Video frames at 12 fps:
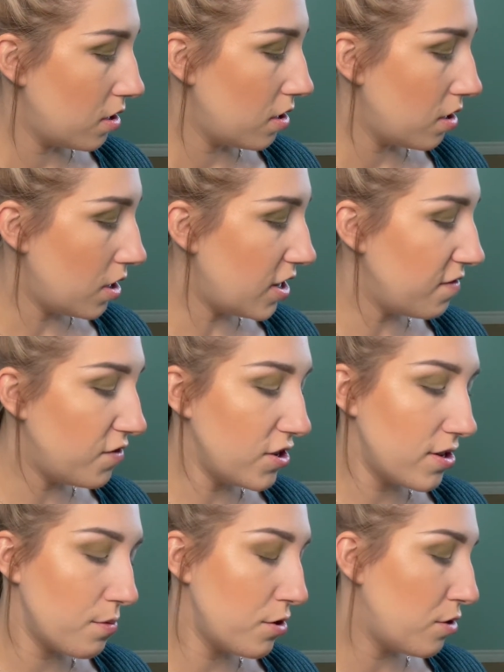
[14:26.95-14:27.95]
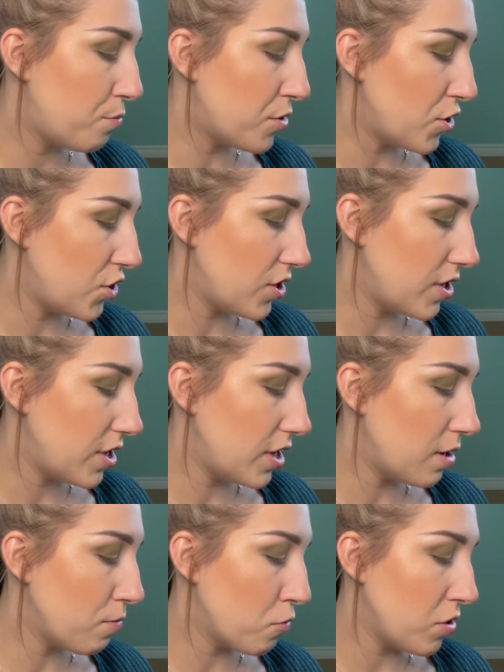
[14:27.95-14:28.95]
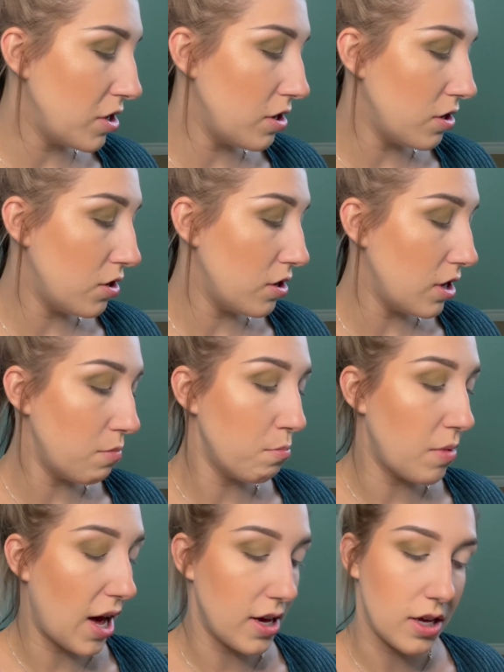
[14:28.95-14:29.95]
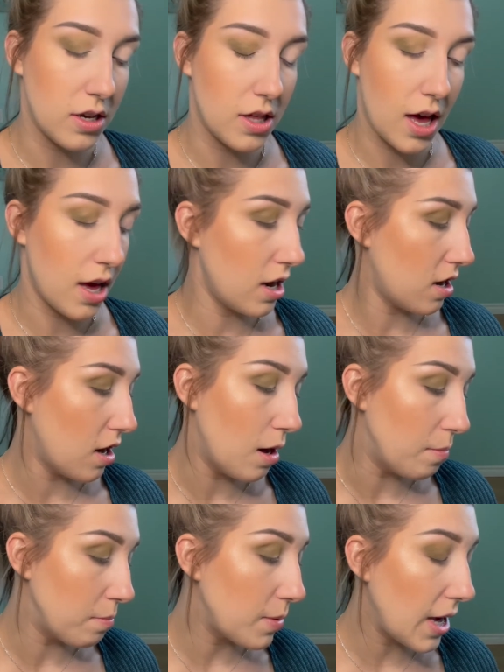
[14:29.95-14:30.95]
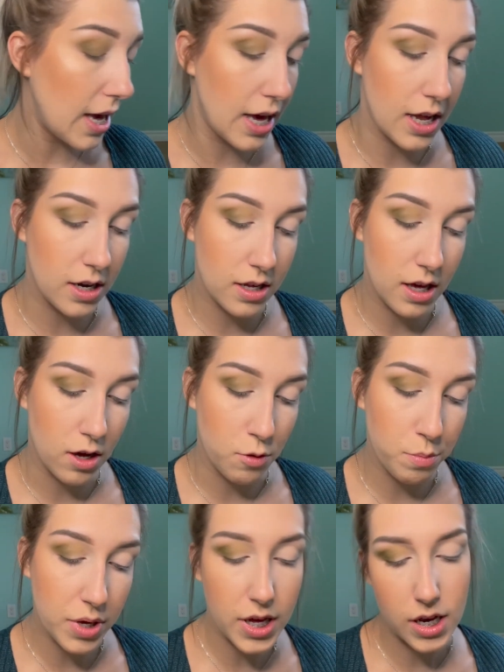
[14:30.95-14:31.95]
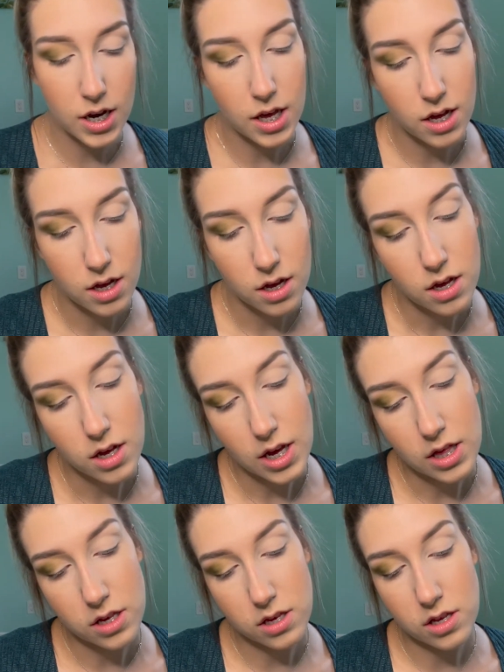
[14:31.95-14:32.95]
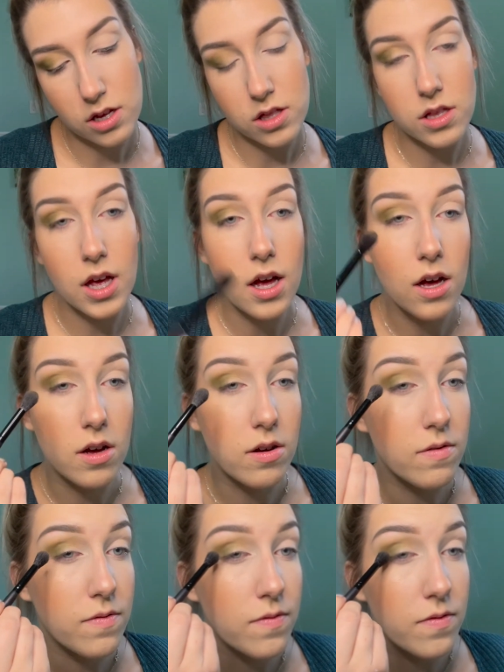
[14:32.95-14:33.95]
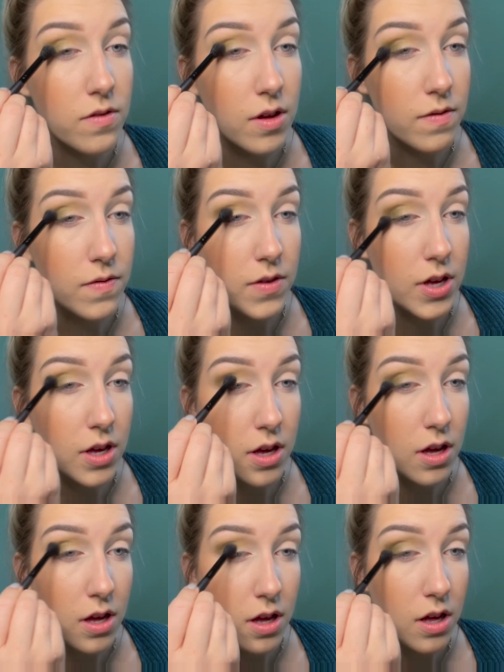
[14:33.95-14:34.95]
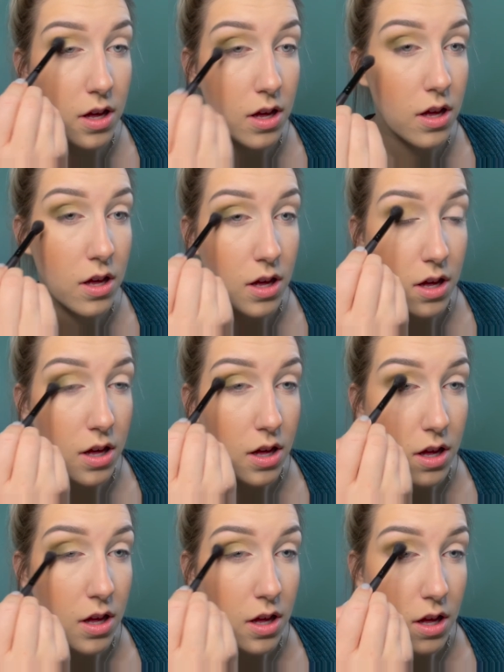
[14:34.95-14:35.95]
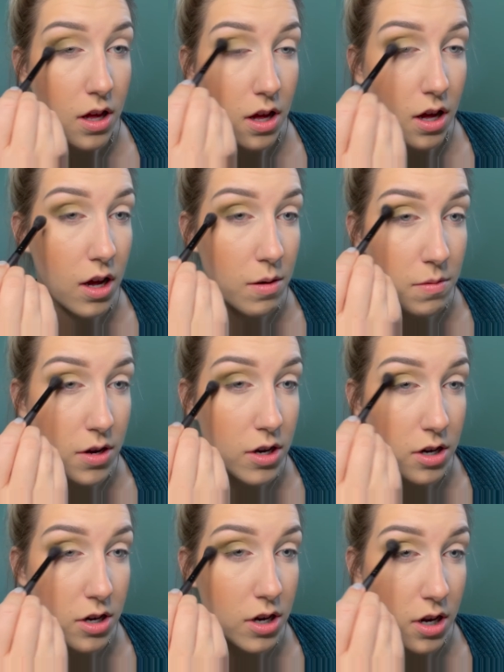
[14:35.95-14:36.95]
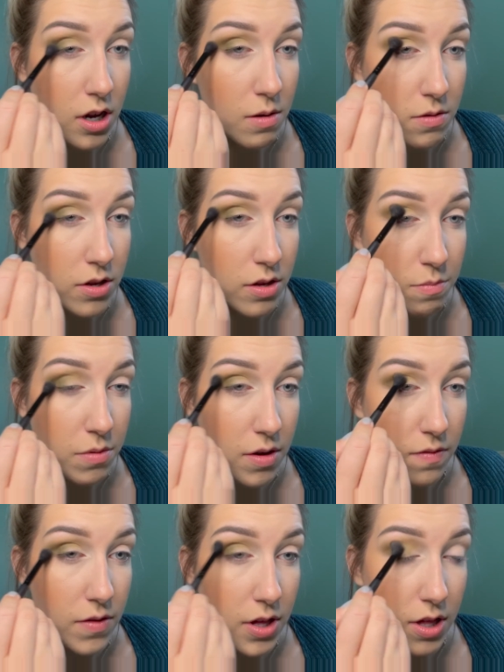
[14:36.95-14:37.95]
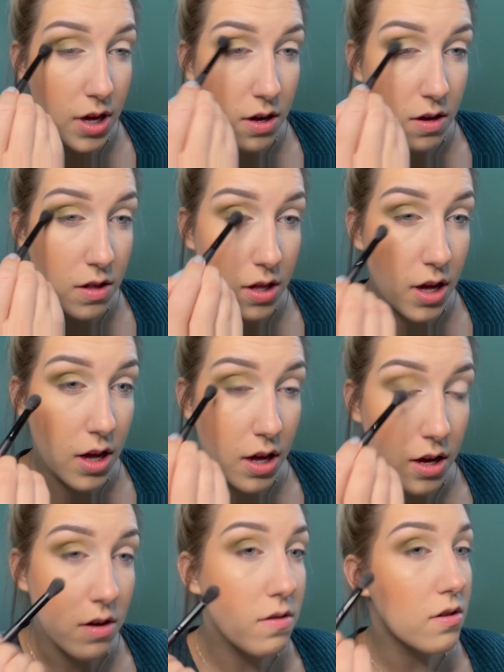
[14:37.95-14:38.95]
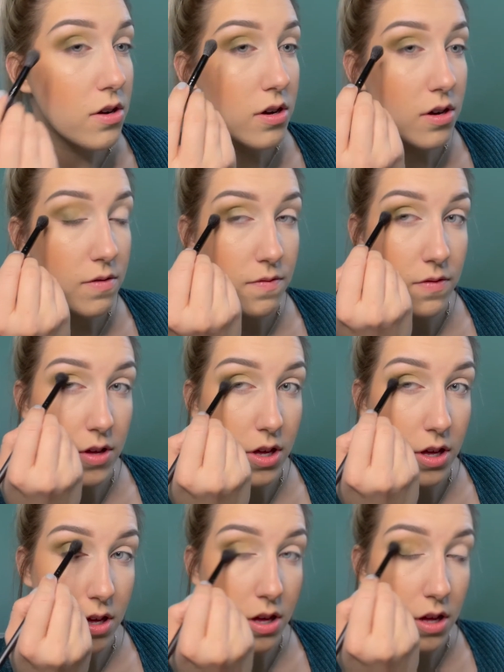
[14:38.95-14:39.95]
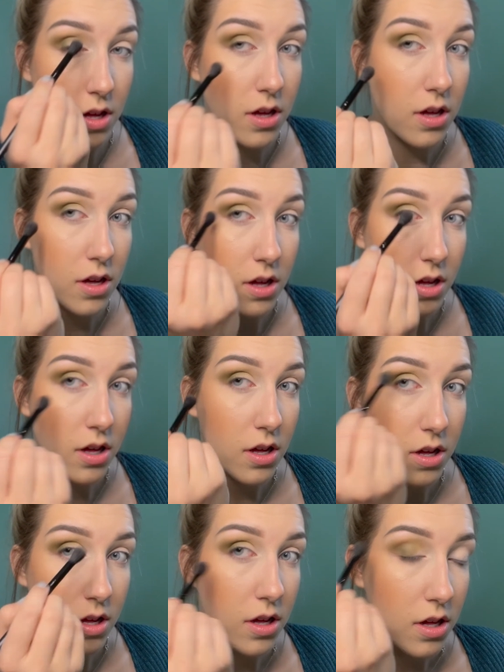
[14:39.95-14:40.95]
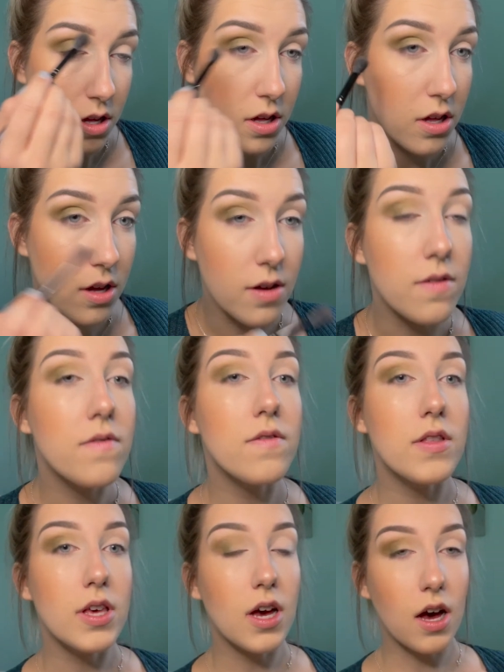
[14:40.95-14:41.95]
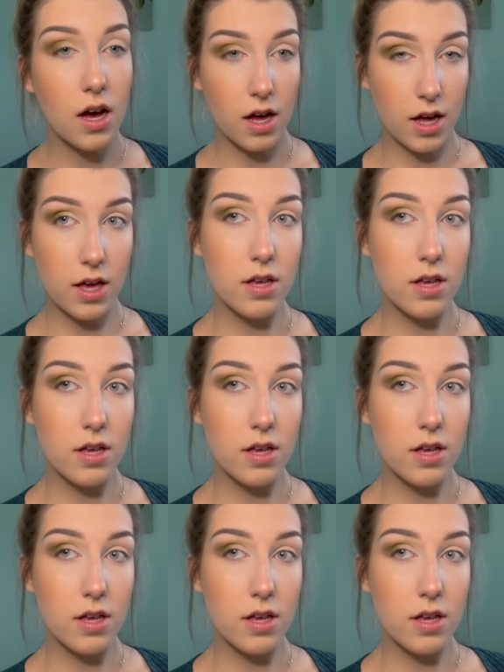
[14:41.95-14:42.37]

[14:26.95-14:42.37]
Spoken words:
And I've just switched brushes here. I'm going back into that Can't Help It. And this is on the e.l.f. Fluffy eye brush. And I'm just buffing that on the outer V of the eye.